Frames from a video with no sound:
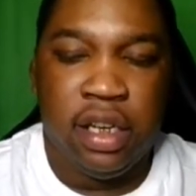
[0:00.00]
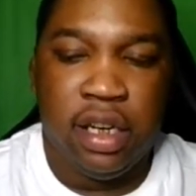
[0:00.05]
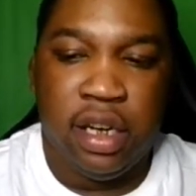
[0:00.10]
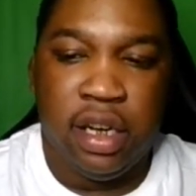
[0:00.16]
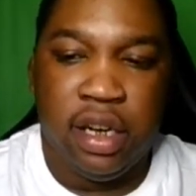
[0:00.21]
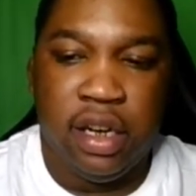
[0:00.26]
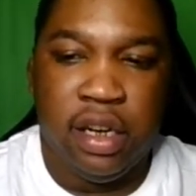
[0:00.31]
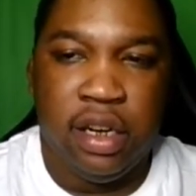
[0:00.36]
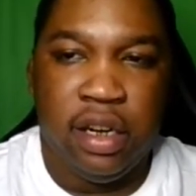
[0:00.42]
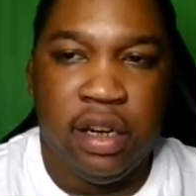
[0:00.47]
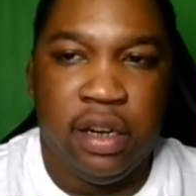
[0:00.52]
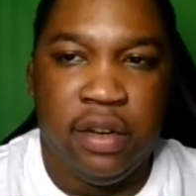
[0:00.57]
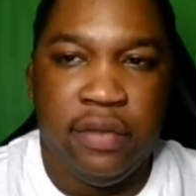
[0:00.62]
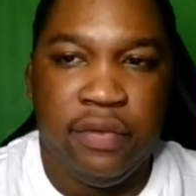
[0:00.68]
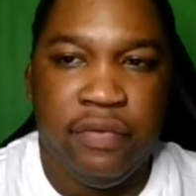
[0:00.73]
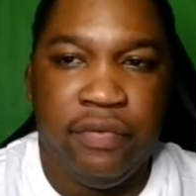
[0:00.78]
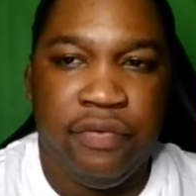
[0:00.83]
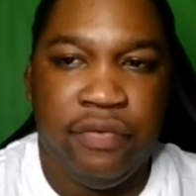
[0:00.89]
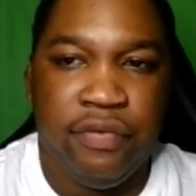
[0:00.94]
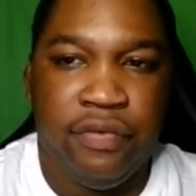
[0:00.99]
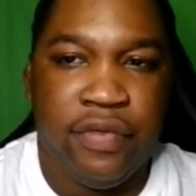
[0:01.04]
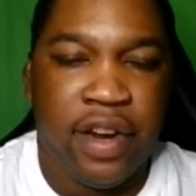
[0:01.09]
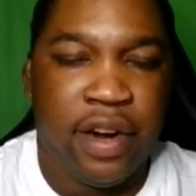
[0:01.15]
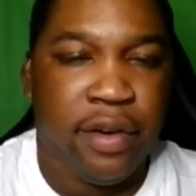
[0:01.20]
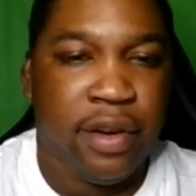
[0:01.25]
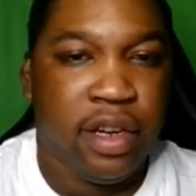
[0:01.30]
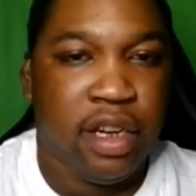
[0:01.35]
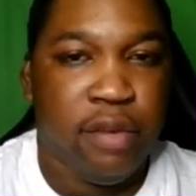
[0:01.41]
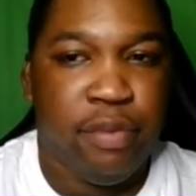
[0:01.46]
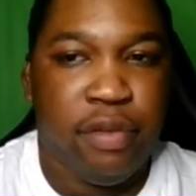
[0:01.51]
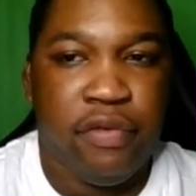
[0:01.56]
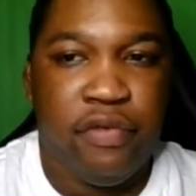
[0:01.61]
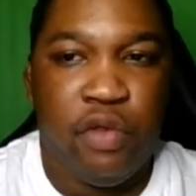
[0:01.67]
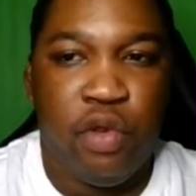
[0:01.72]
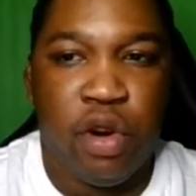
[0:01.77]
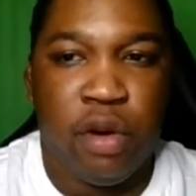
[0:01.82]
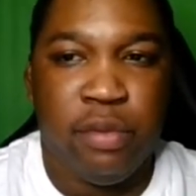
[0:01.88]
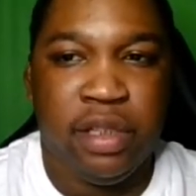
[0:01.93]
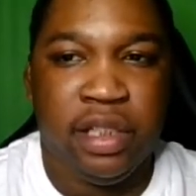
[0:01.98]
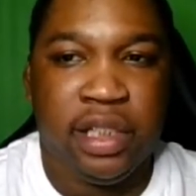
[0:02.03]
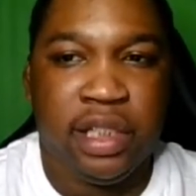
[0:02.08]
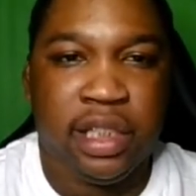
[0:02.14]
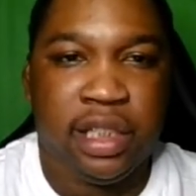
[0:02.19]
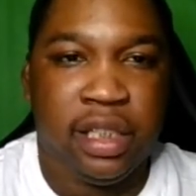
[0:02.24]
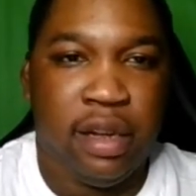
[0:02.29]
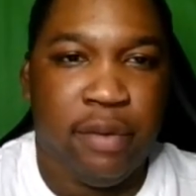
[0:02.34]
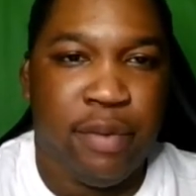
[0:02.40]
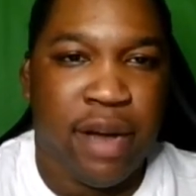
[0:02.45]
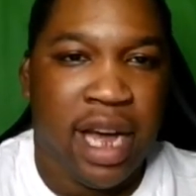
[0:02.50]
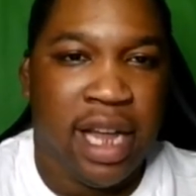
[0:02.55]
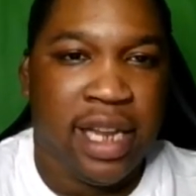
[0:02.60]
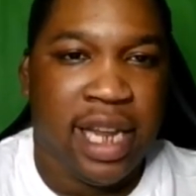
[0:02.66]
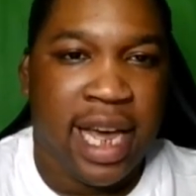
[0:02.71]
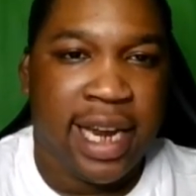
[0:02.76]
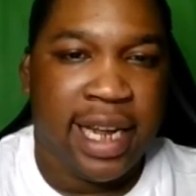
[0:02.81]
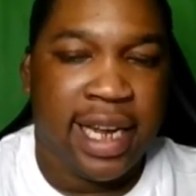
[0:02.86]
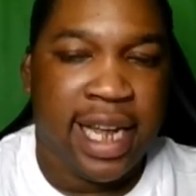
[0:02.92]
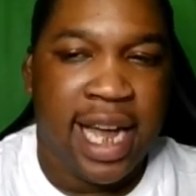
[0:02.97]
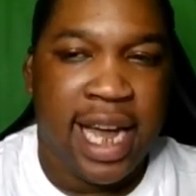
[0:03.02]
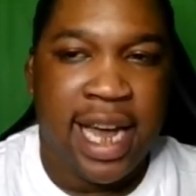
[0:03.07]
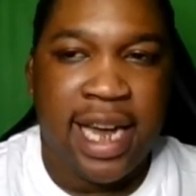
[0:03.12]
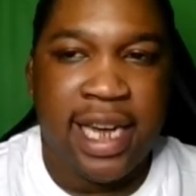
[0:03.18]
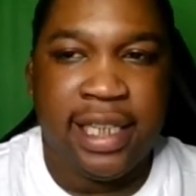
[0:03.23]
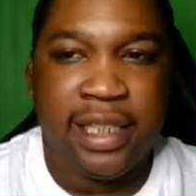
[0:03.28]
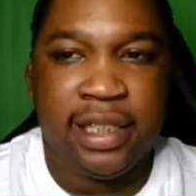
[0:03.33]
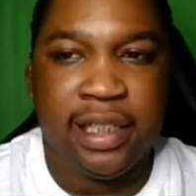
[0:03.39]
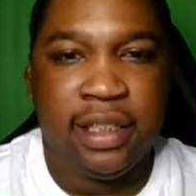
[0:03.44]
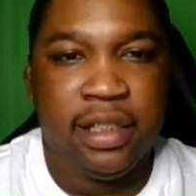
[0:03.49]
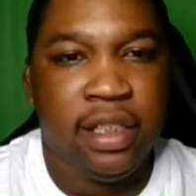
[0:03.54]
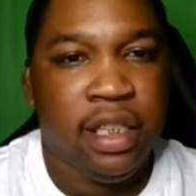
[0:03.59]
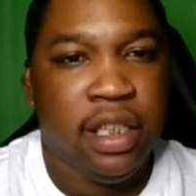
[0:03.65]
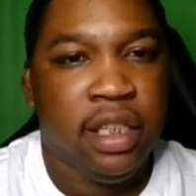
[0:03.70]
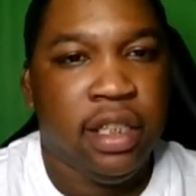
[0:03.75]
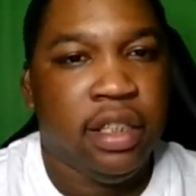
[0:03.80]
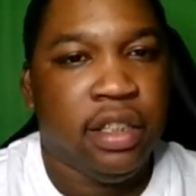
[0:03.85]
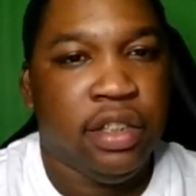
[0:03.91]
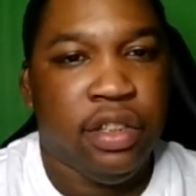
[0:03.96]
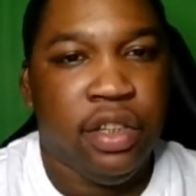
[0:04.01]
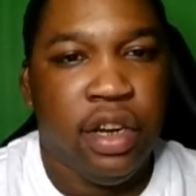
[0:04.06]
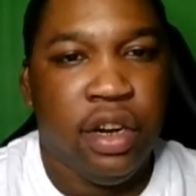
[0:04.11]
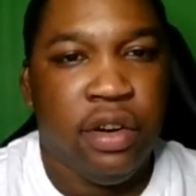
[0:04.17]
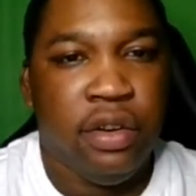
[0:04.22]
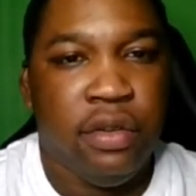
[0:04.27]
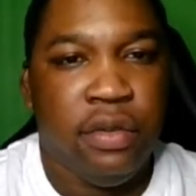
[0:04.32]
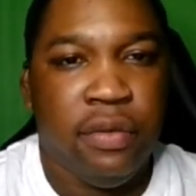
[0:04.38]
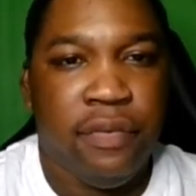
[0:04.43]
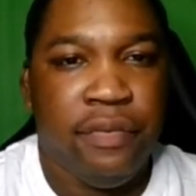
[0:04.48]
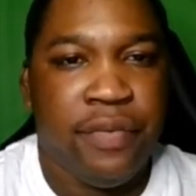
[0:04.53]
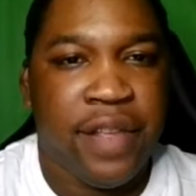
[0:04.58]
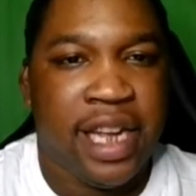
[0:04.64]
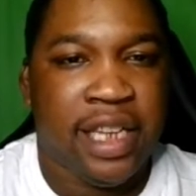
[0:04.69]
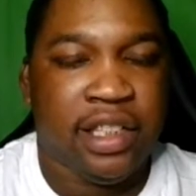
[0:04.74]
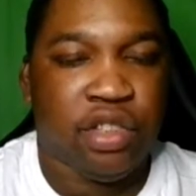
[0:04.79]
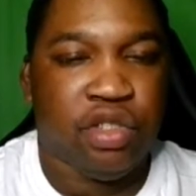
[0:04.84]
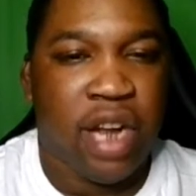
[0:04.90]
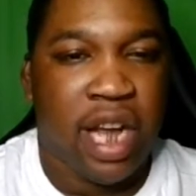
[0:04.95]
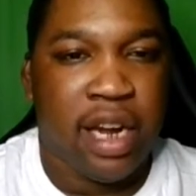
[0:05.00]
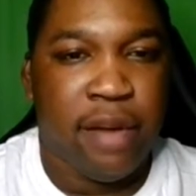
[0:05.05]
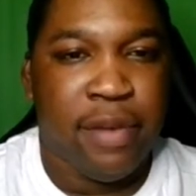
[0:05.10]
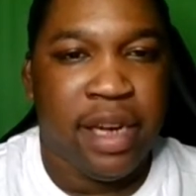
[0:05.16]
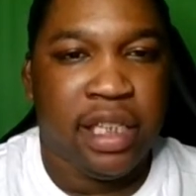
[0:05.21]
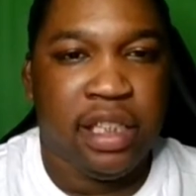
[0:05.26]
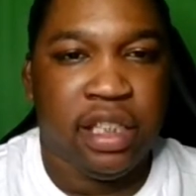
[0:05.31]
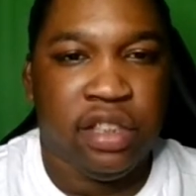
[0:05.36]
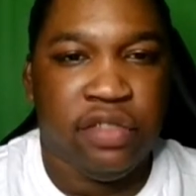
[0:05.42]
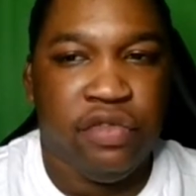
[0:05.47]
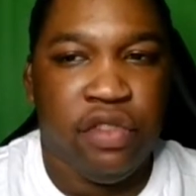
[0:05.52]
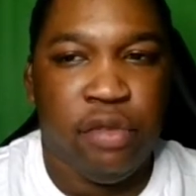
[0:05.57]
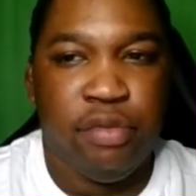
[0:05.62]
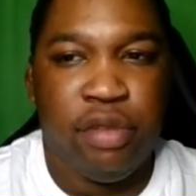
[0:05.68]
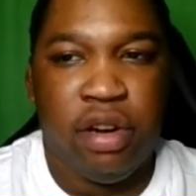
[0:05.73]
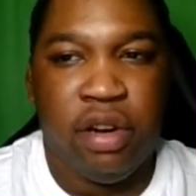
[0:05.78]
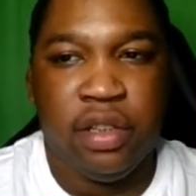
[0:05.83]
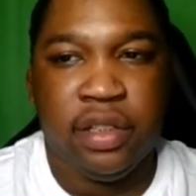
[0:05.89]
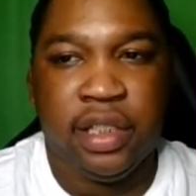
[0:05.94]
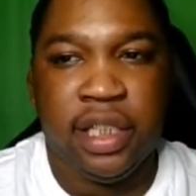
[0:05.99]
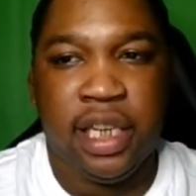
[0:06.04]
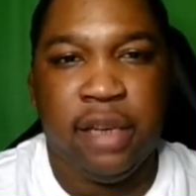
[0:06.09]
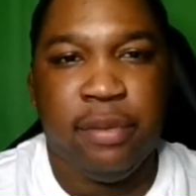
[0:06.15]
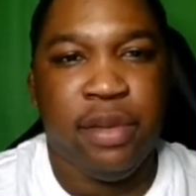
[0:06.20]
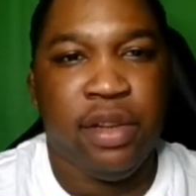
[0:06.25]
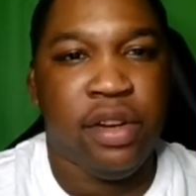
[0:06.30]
Um, very good performance by a lot of guys, you know, that's trying to make this football team.